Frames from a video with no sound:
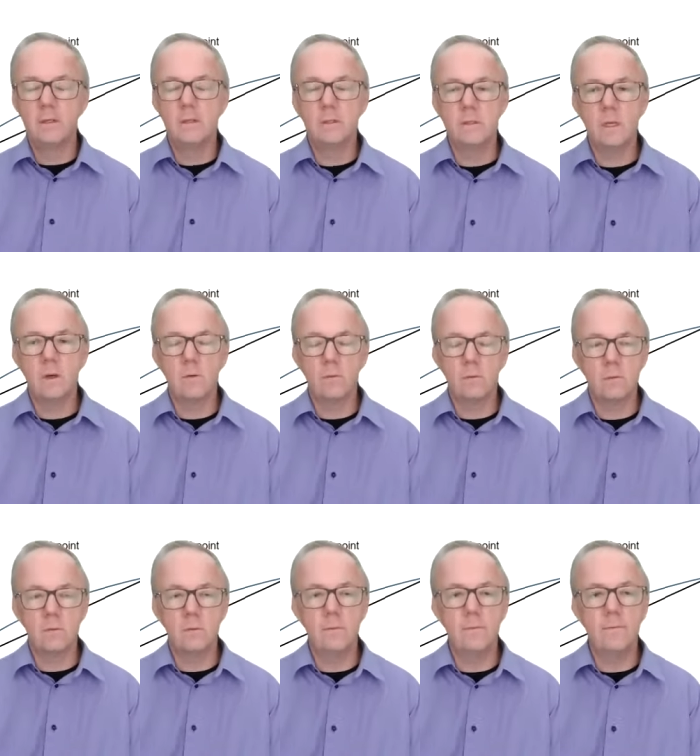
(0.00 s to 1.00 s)
So
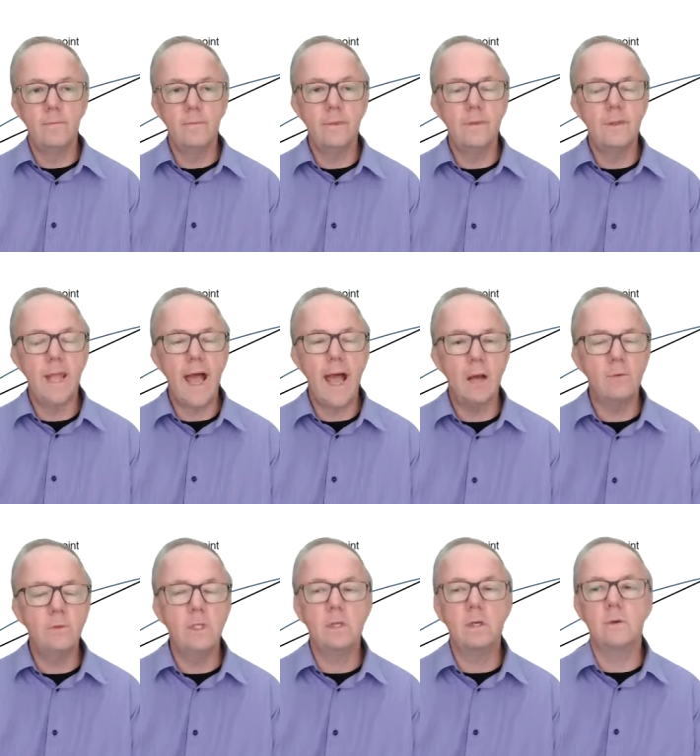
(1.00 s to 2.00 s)
how
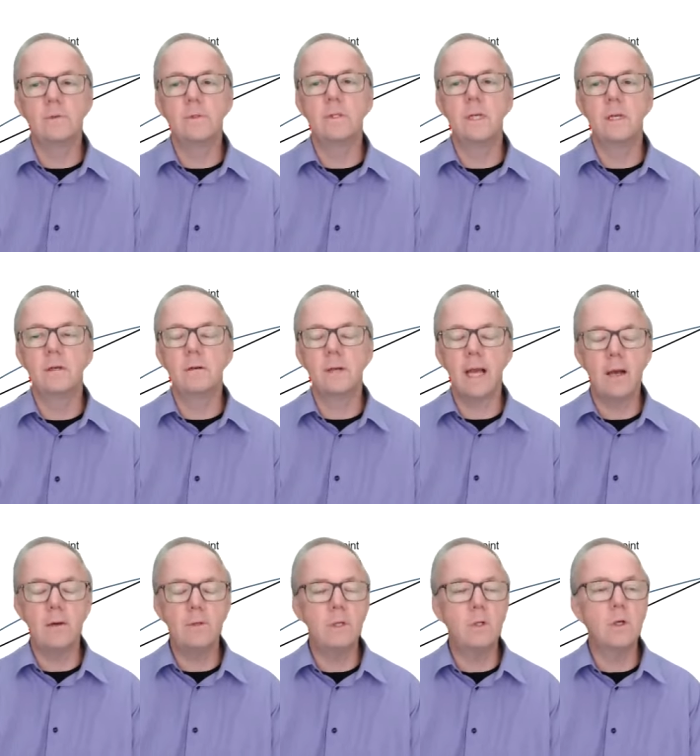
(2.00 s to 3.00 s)
do you consider
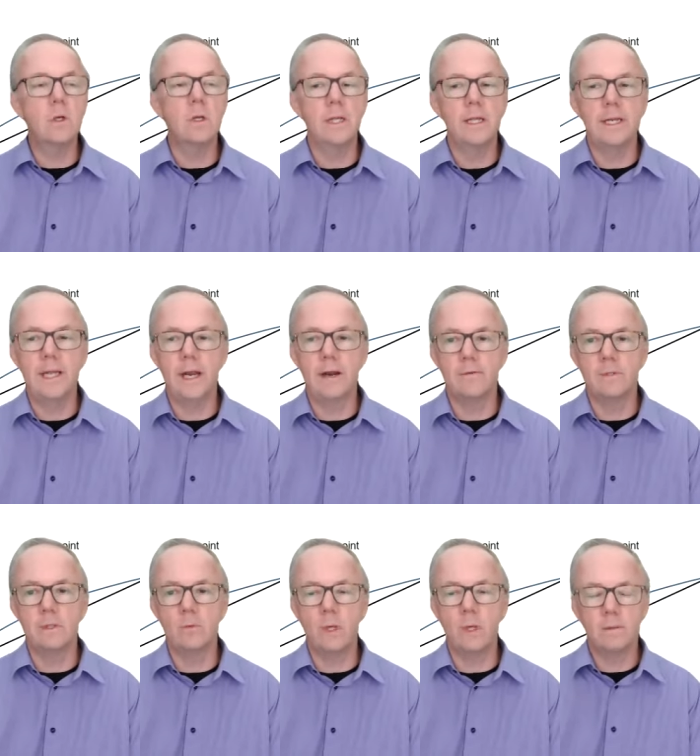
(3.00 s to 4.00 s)
how do you look at
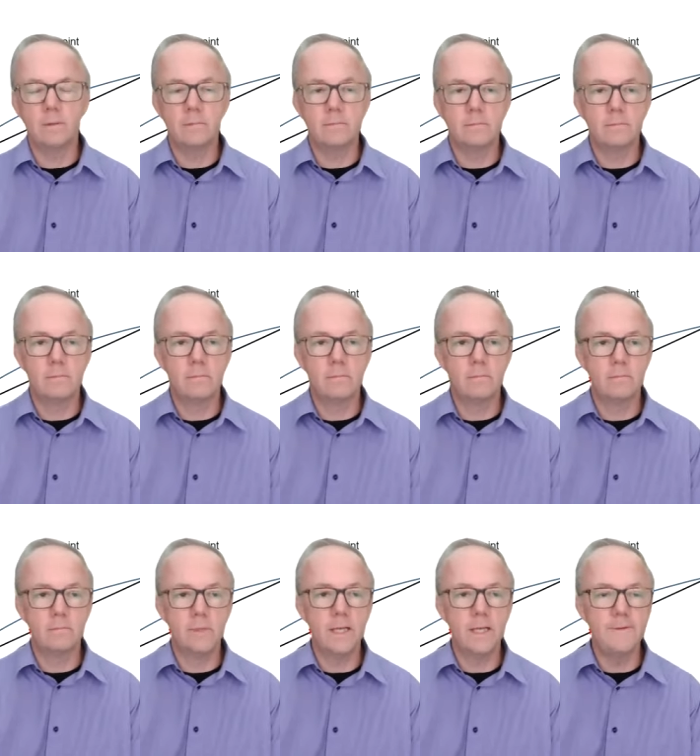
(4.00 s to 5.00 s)
linearity? Well,
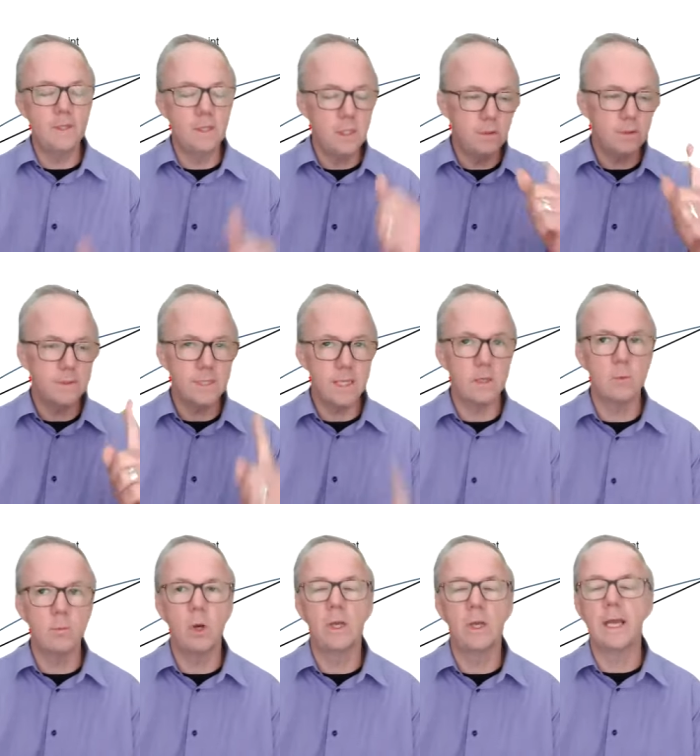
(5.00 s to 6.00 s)
if you do a single
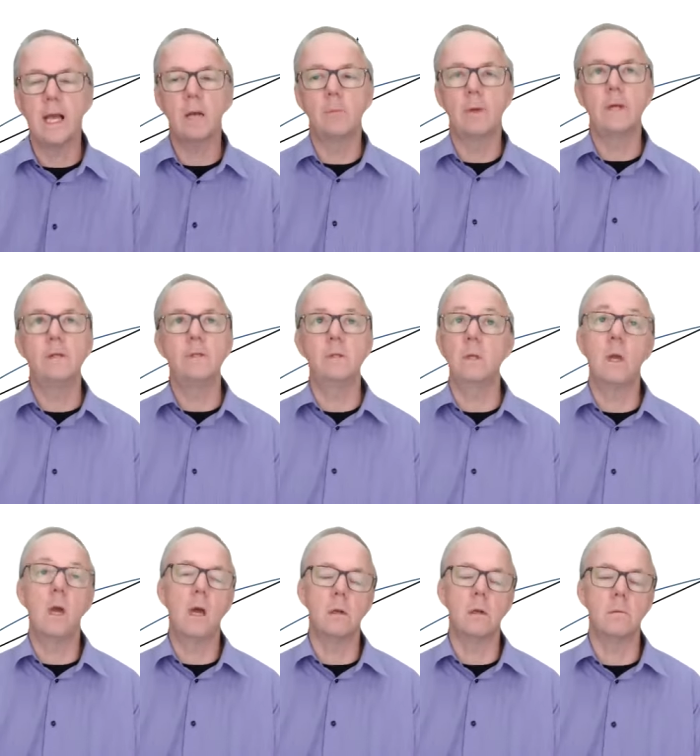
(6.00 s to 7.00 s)
point calibration, you
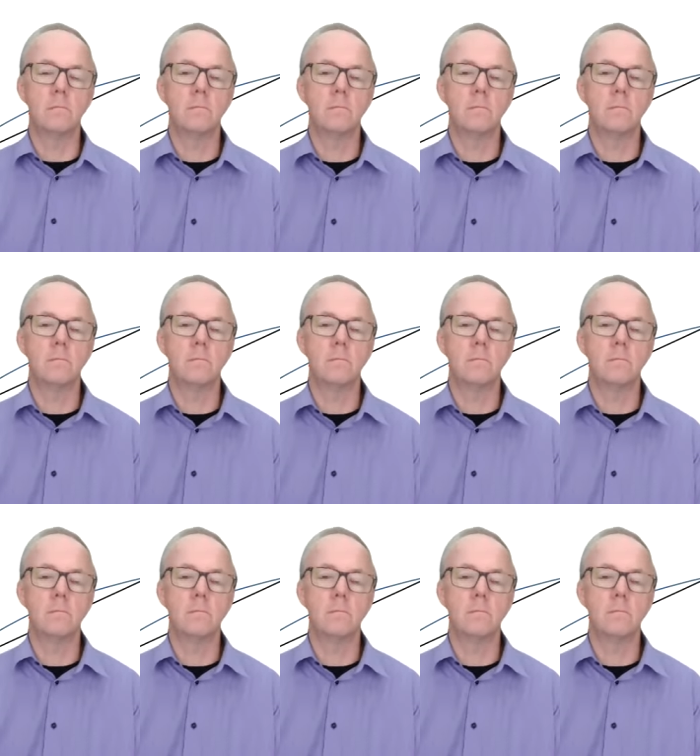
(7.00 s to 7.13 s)
can't,